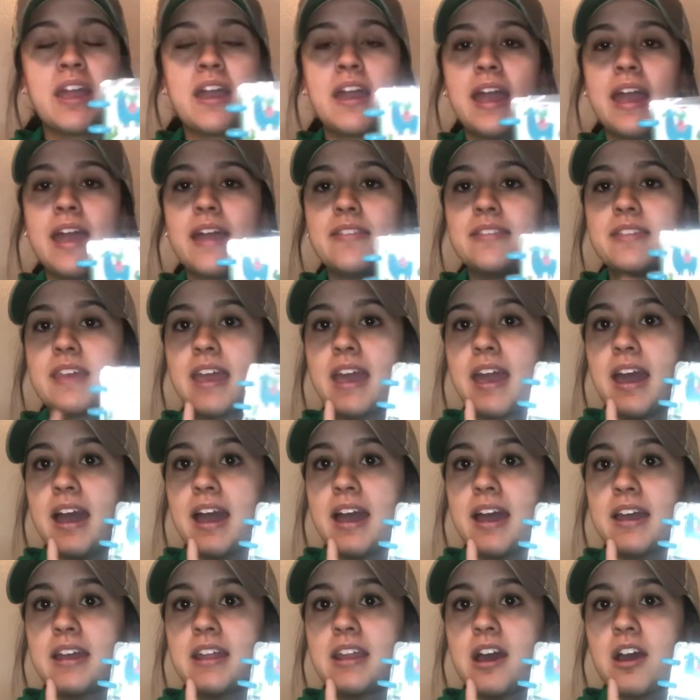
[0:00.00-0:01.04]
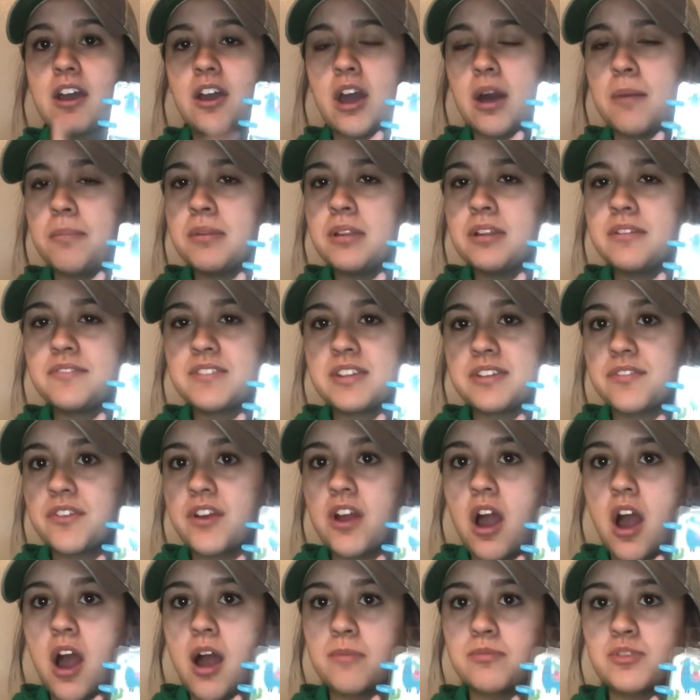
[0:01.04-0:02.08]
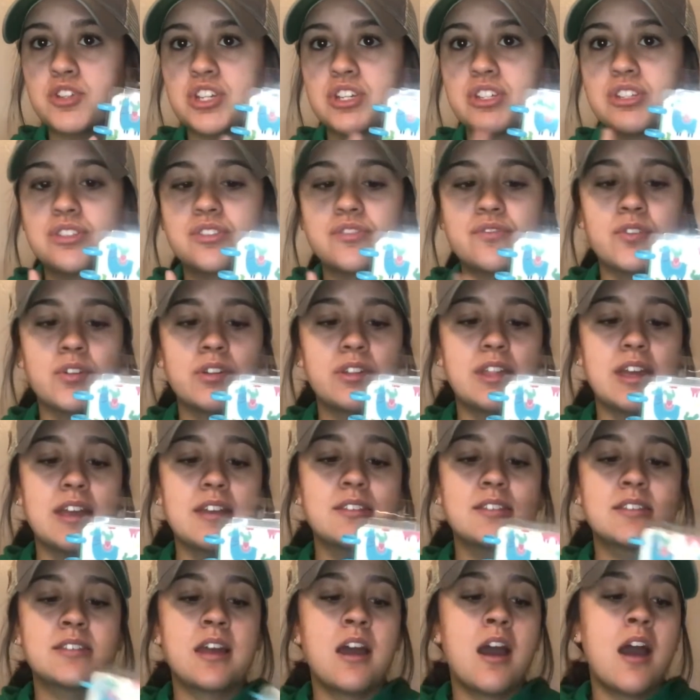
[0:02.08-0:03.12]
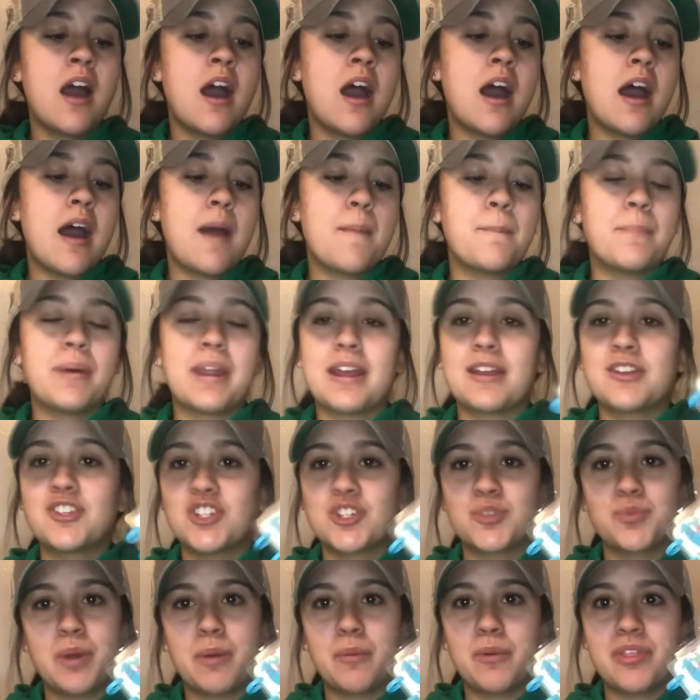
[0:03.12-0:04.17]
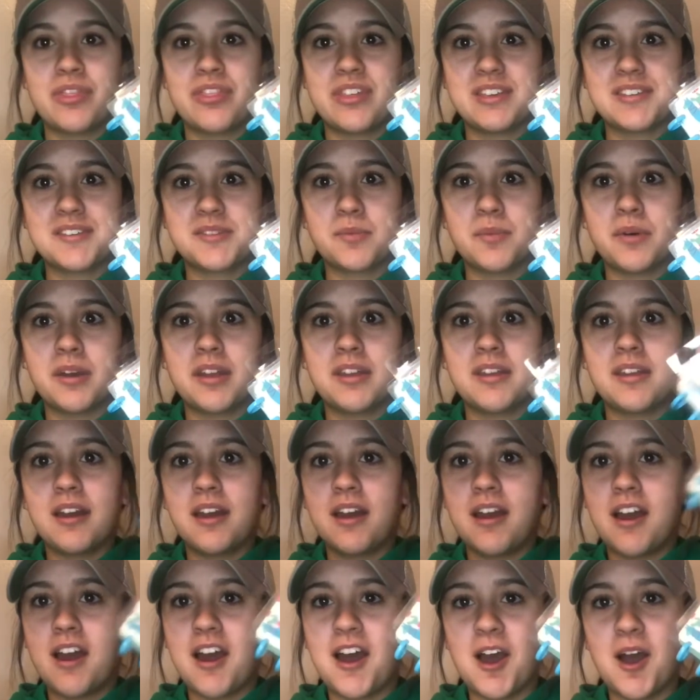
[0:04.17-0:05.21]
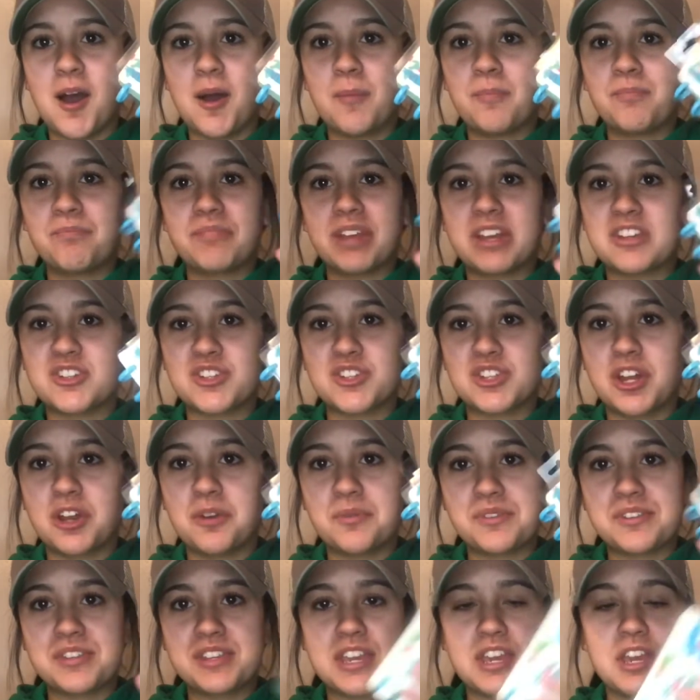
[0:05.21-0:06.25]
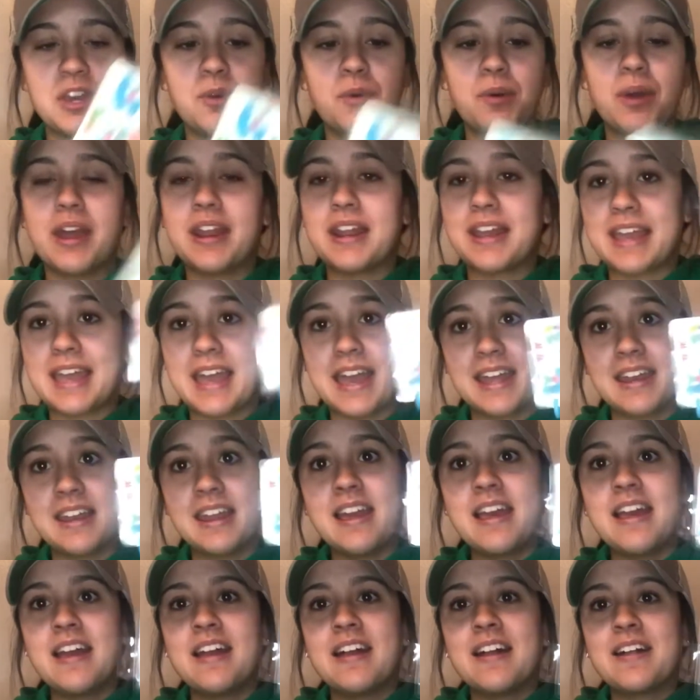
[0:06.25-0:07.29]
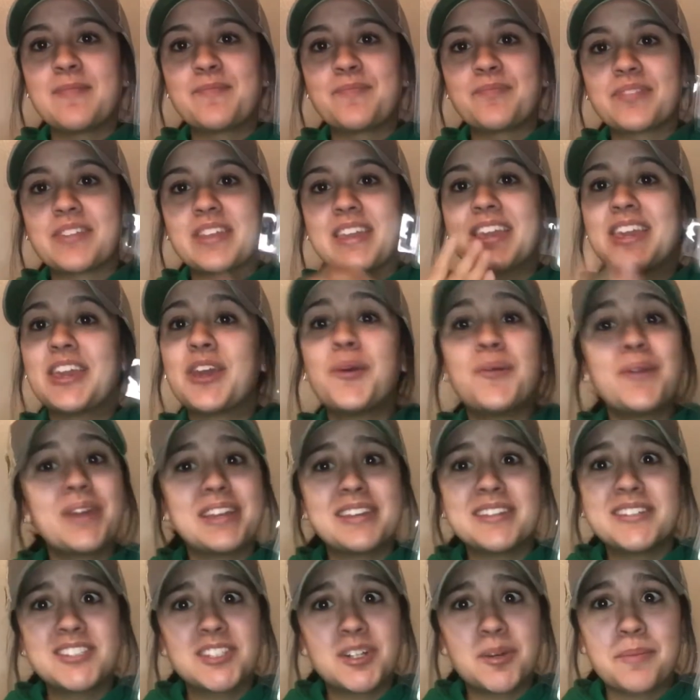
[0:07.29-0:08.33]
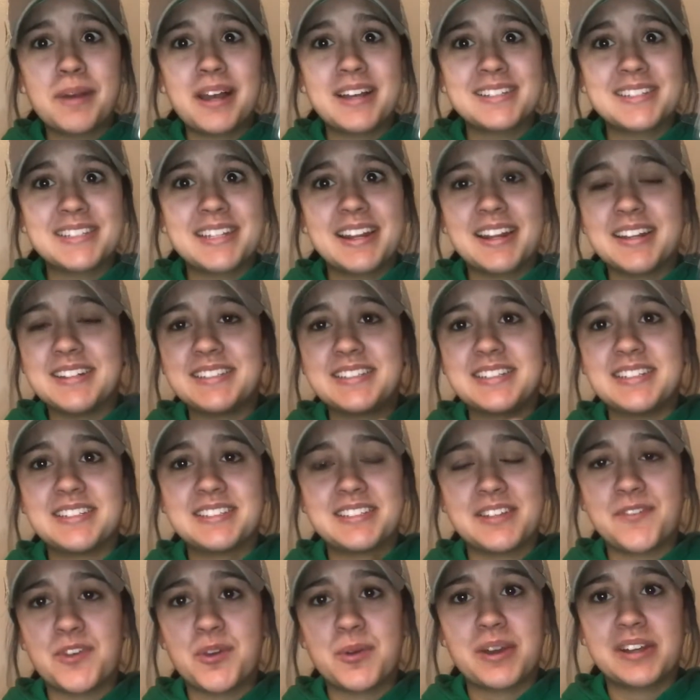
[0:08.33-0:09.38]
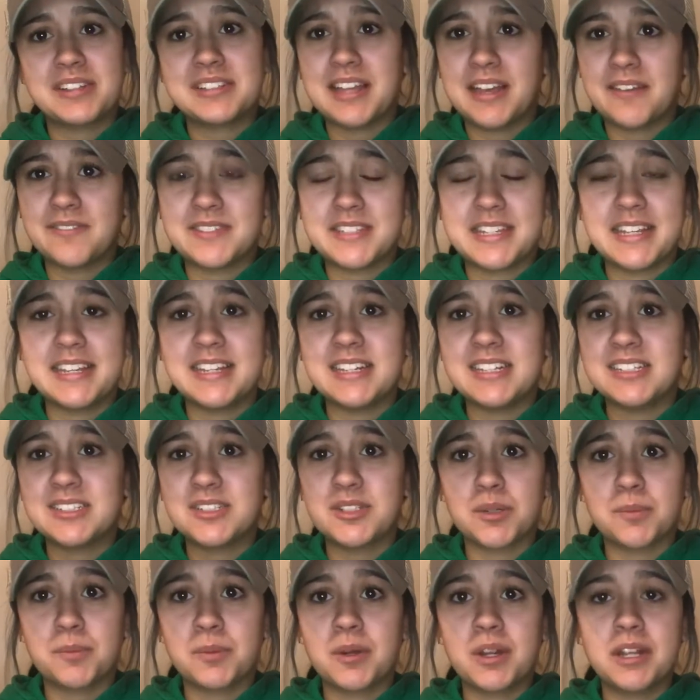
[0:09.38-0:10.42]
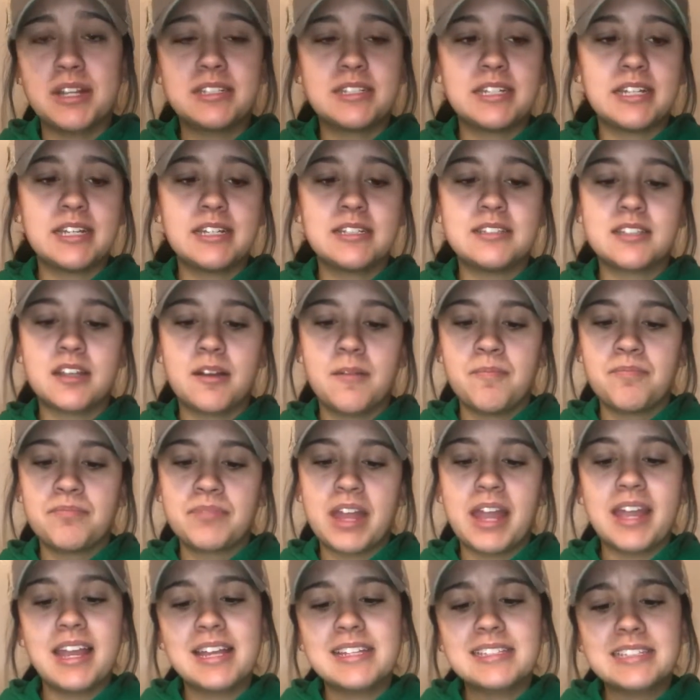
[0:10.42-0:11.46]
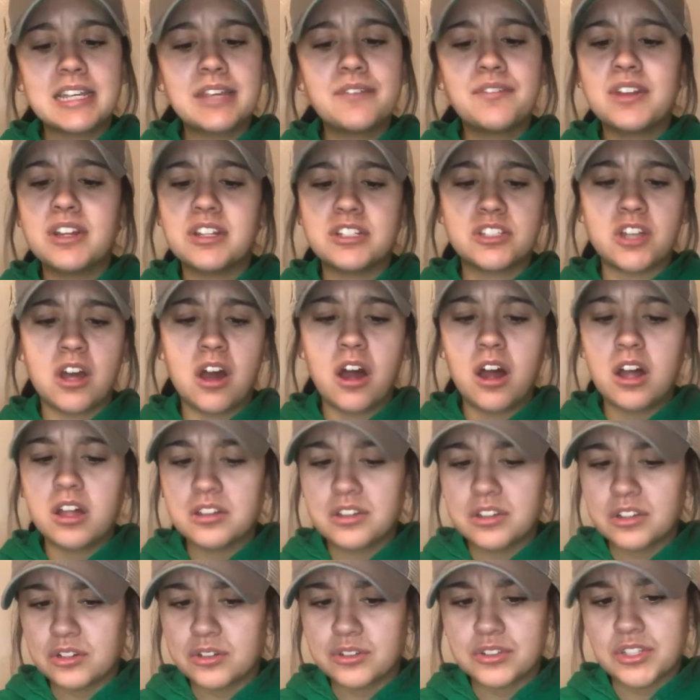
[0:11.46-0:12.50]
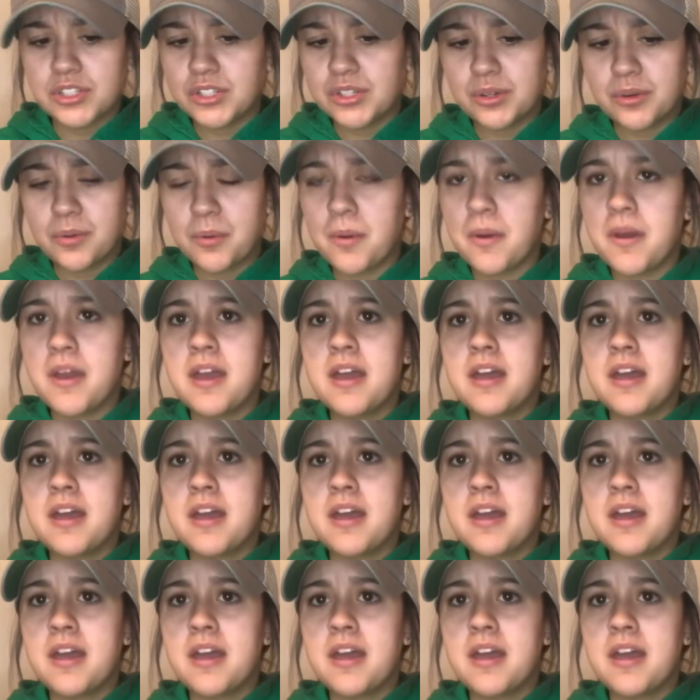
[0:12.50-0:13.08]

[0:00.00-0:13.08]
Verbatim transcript: And they had a couple of different options for this, but I just went with this one. Um, I just thought it was cute. And again, cute Easter basket ideas if you guys have teens or preteens. I guess even a toddler too.